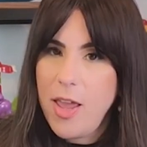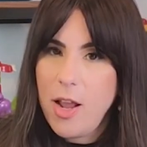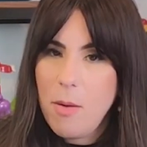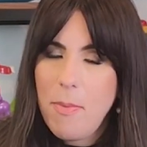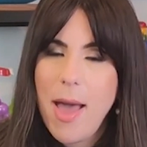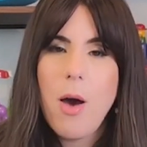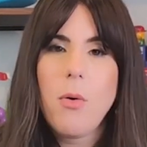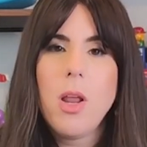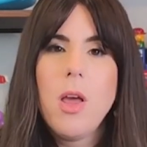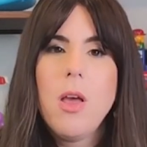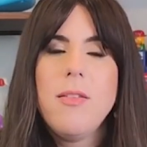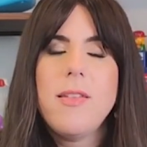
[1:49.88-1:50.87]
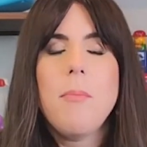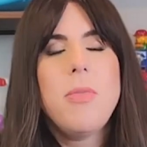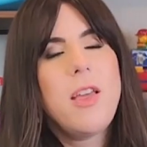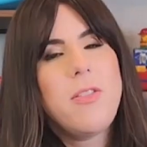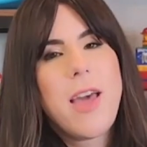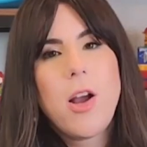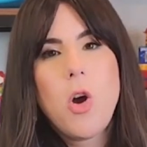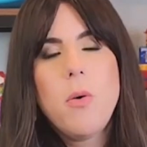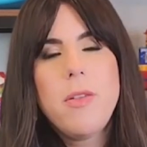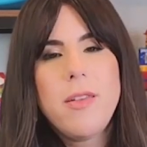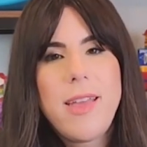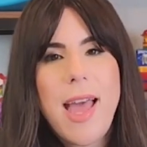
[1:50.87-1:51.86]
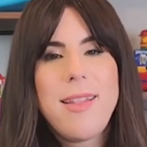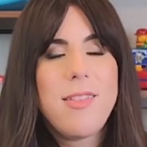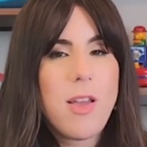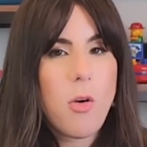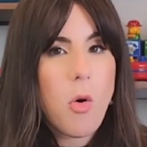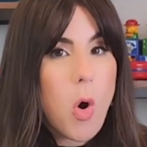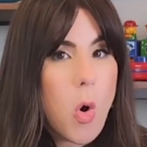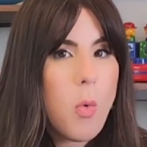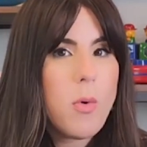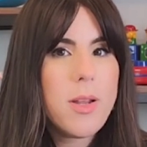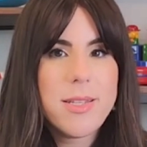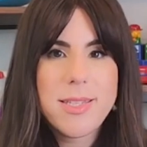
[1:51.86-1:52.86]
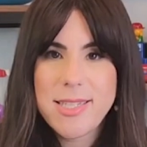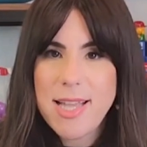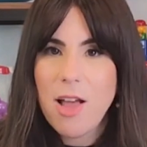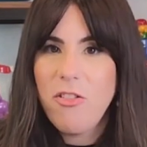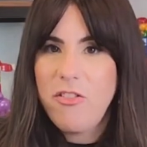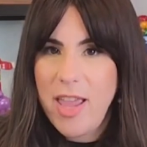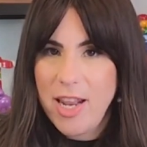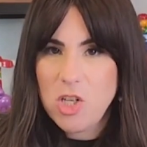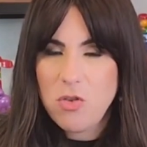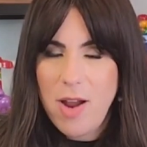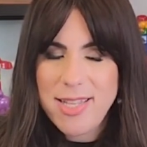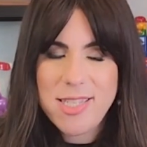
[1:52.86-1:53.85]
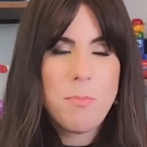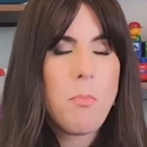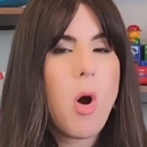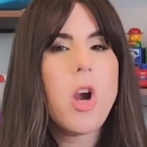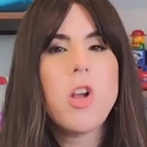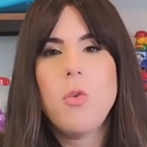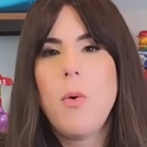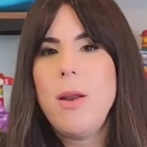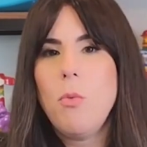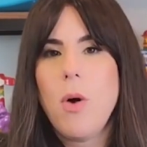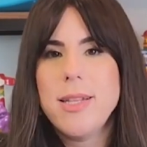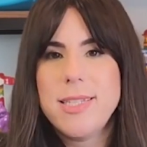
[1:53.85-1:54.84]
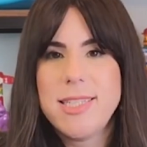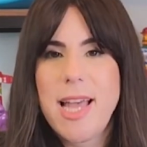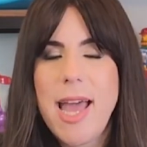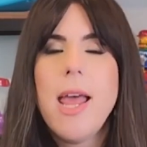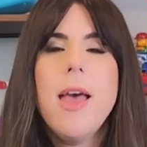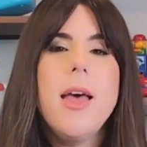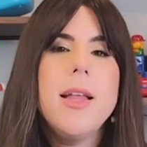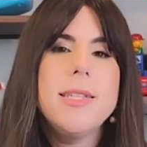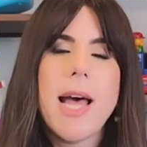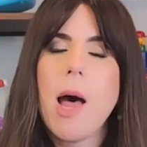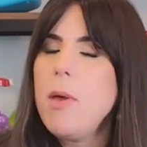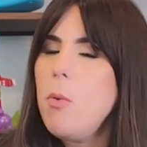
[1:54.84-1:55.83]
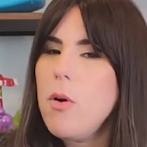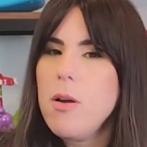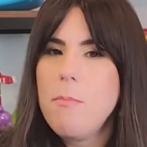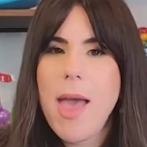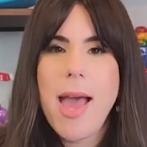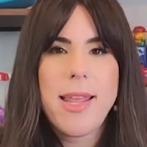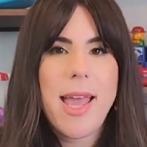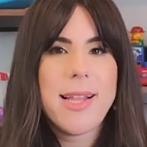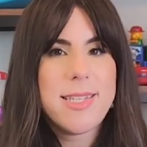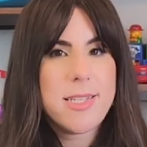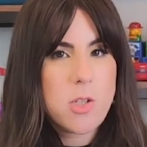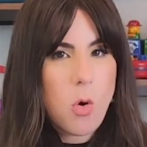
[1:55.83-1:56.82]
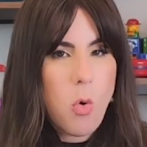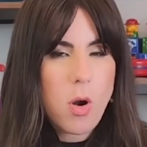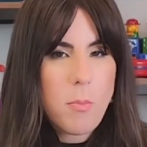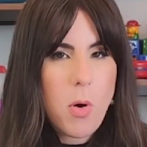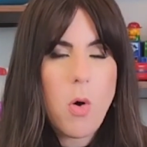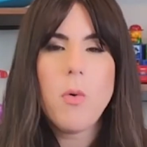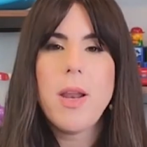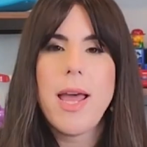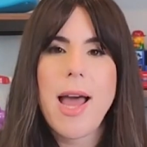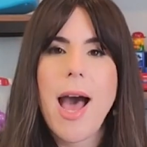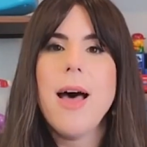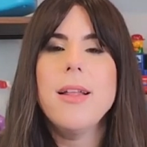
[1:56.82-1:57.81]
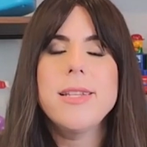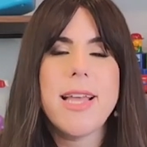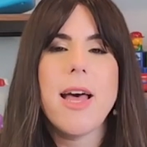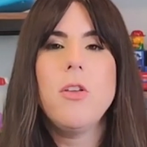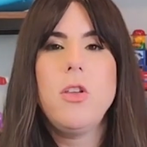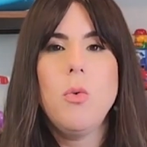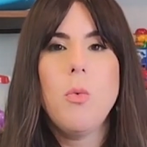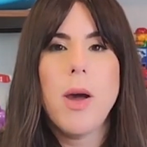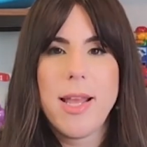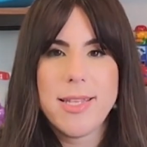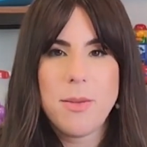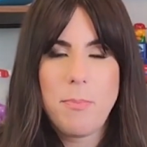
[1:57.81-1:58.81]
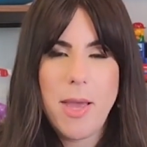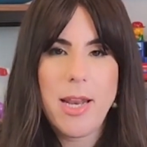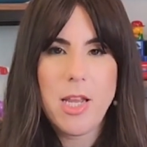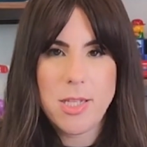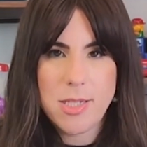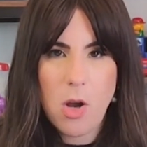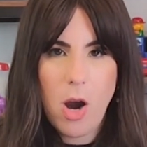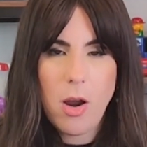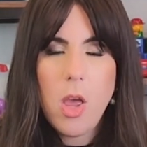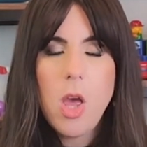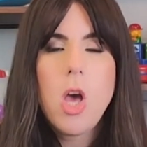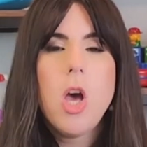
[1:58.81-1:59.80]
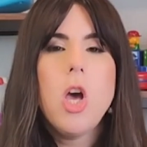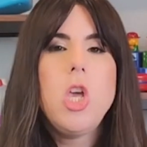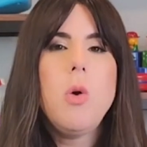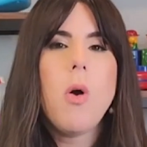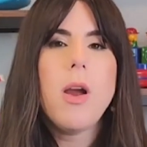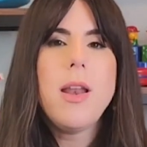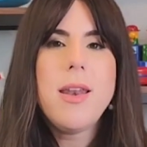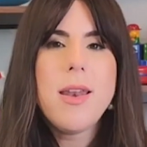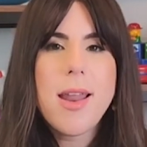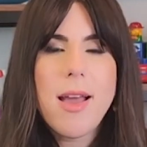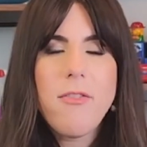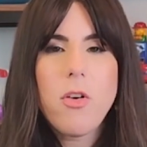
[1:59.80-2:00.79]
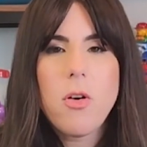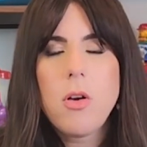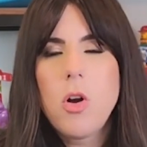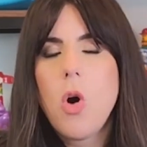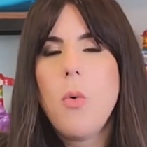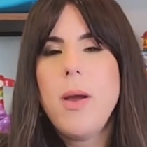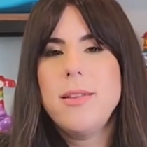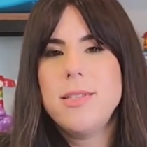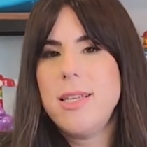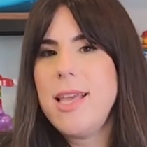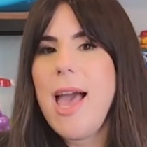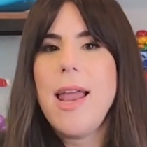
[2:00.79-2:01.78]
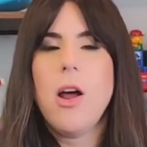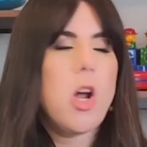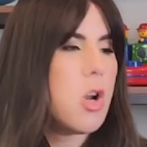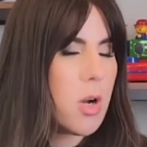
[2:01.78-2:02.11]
think about something that goes against their own self-interest. Mark Twain once said, "Tell me where a man gets his corn pone and I'll tell you what his opinions are." You are never going to get a